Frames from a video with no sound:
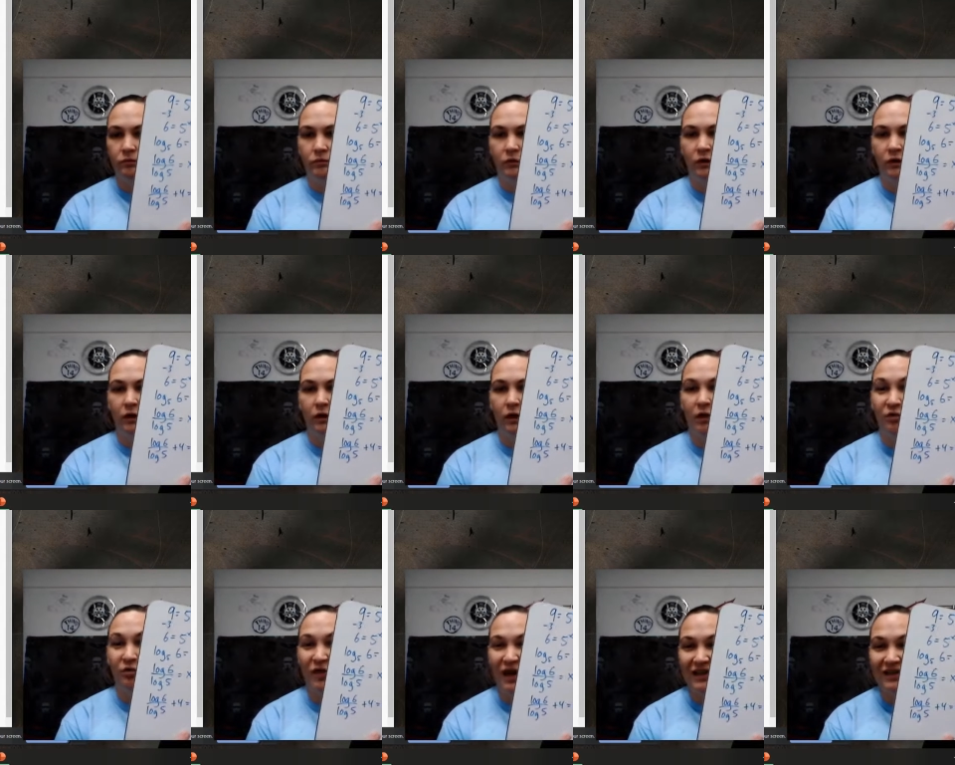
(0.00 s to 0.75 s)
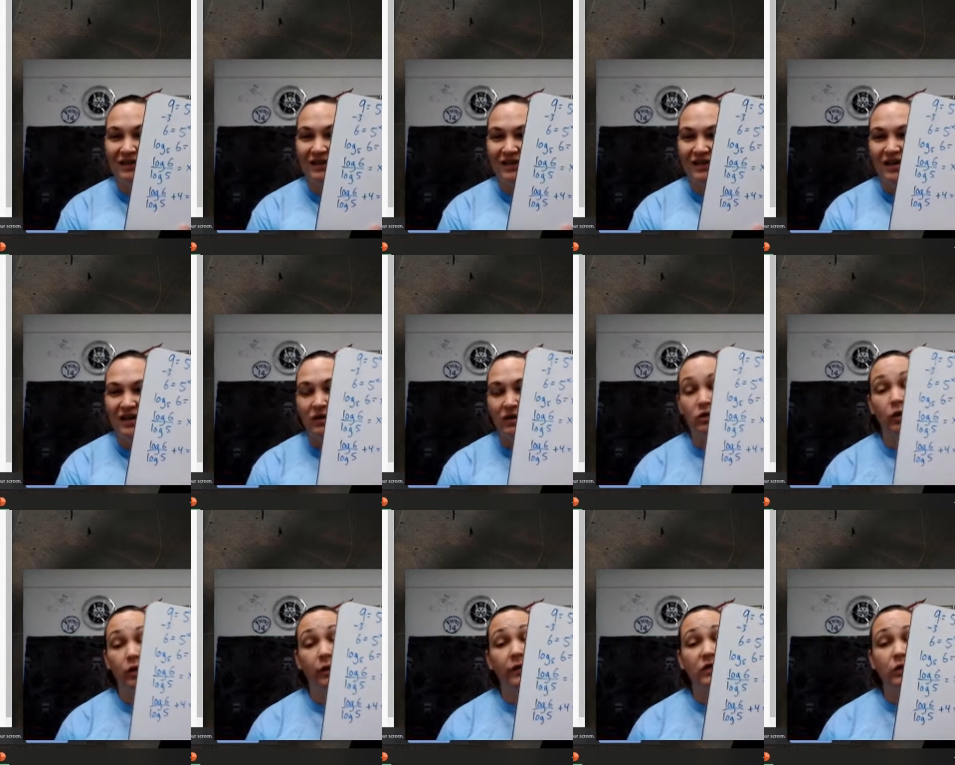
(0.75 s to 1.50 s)
All right, so on
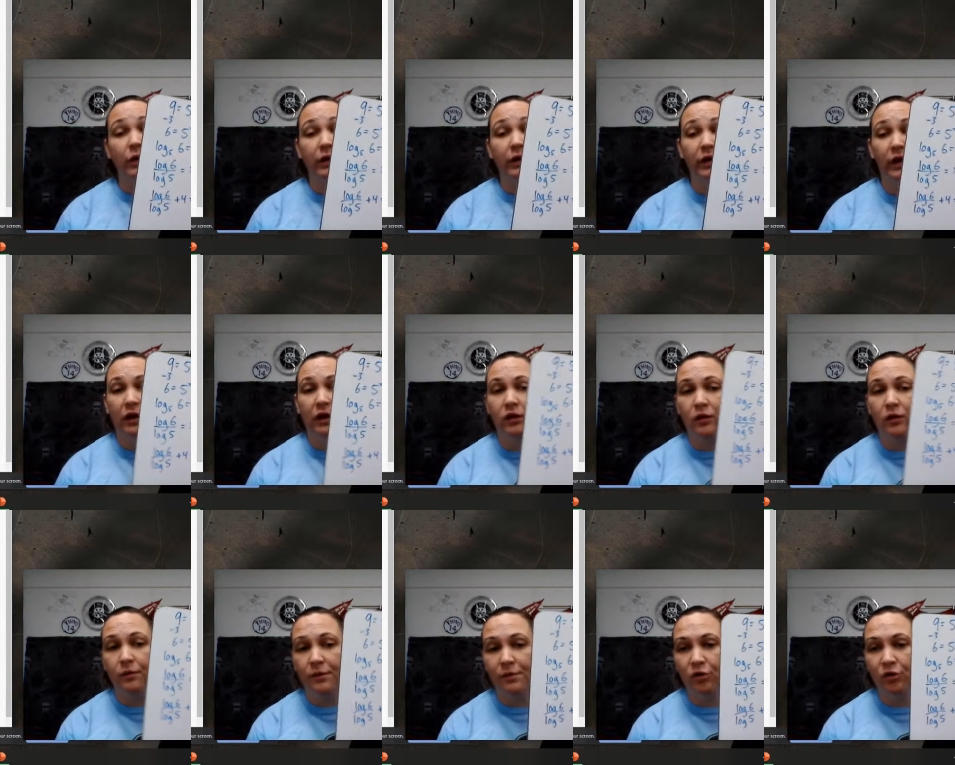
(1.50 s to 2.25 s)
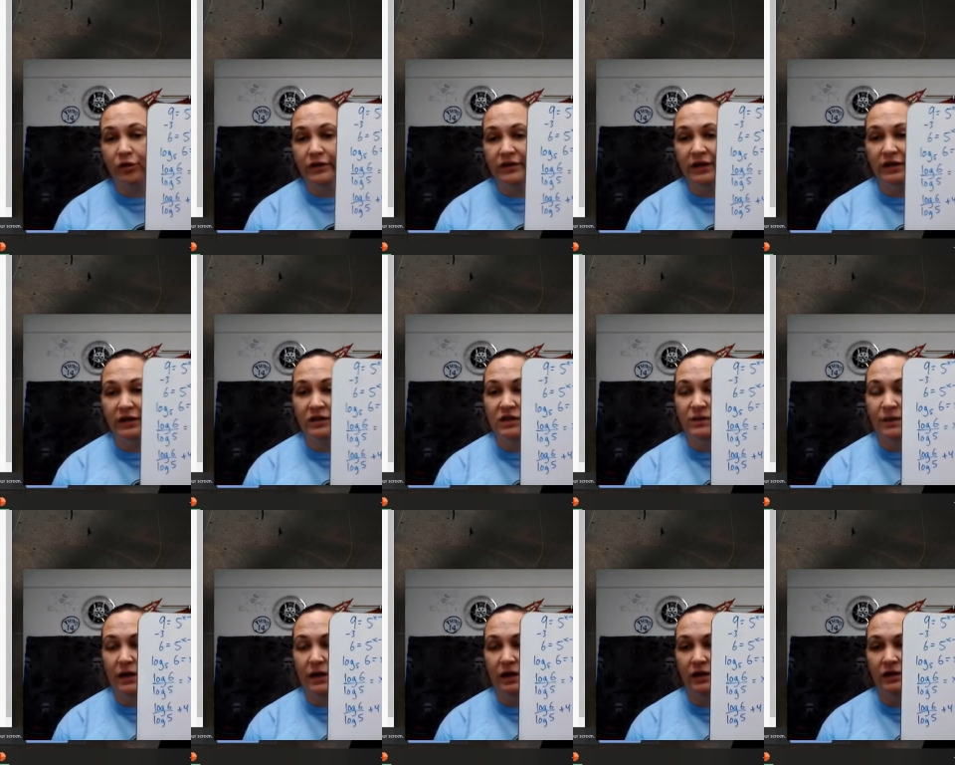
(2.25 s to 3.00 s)
this one, a little bit more intense
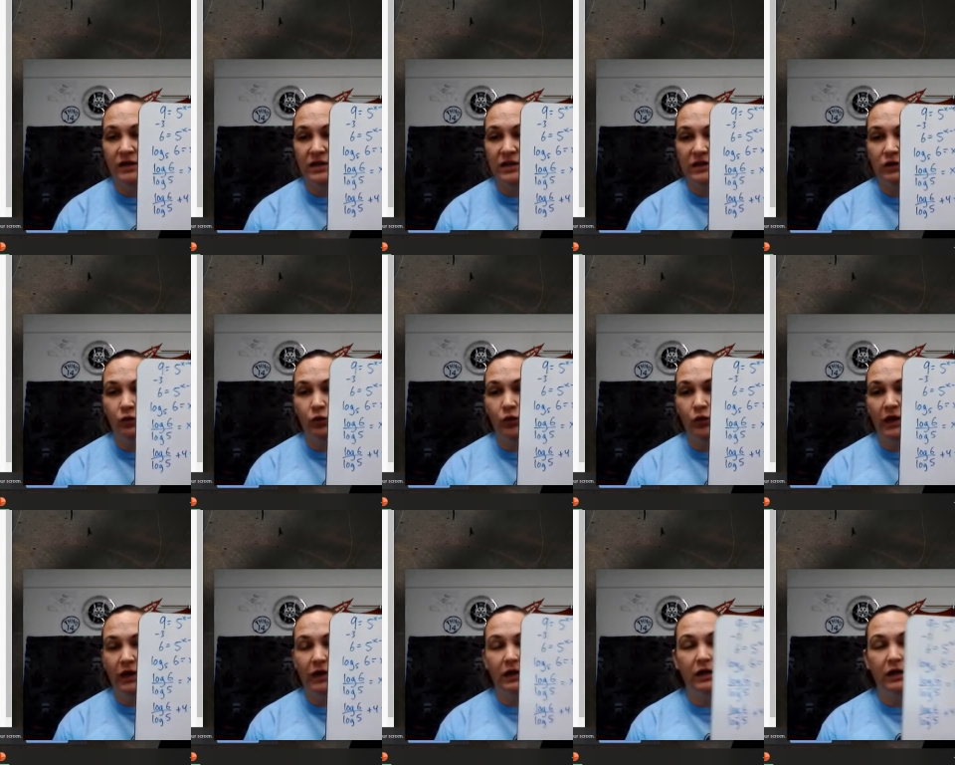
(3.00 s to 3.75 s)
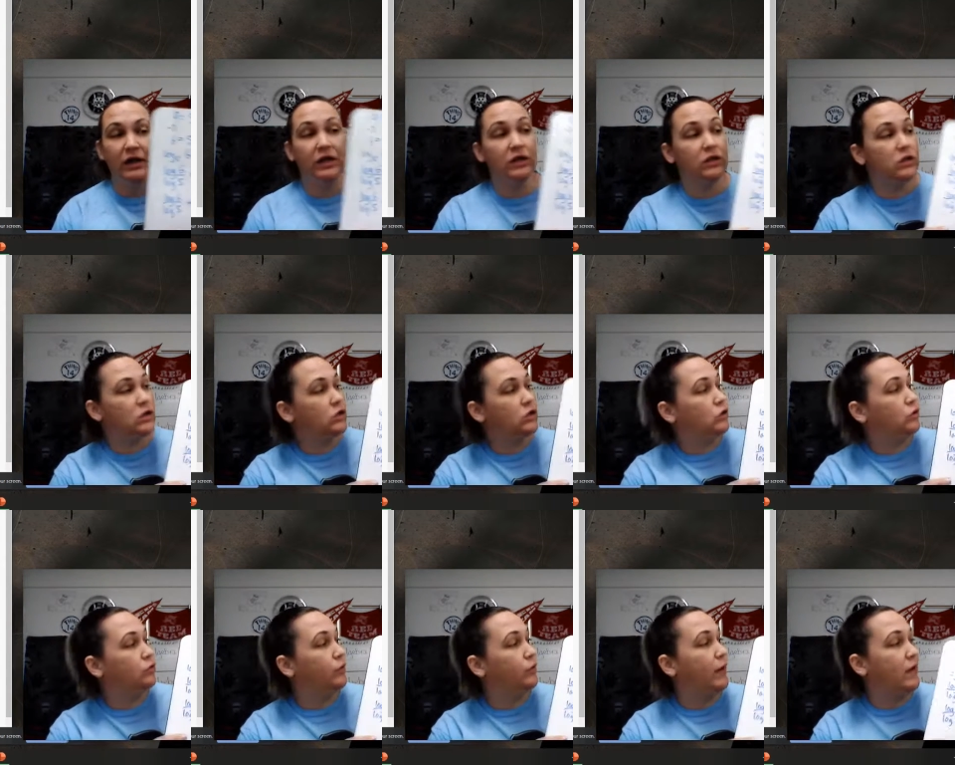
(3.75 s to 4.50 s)
because we needed to do
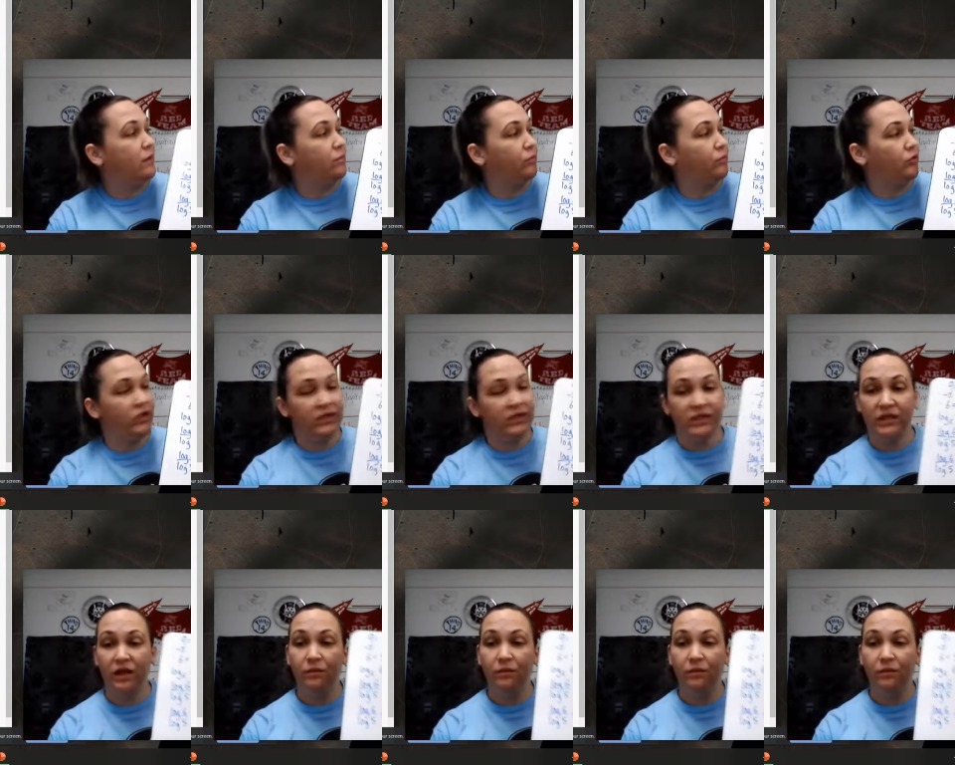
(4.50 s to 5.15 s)
a precept.